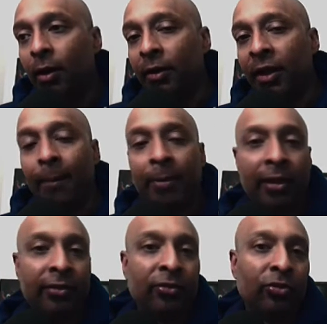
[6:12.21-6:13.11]

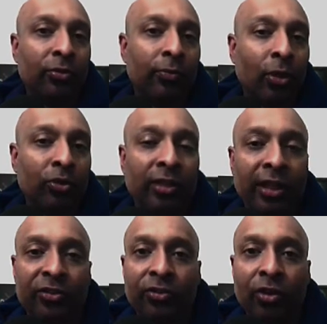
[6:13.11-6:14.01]
campaigns, those
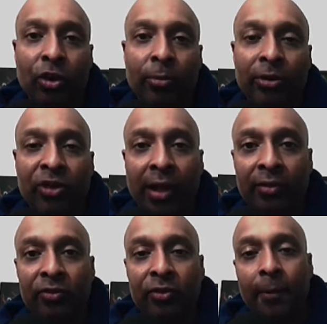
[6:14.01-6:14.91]
elections are going to be challenged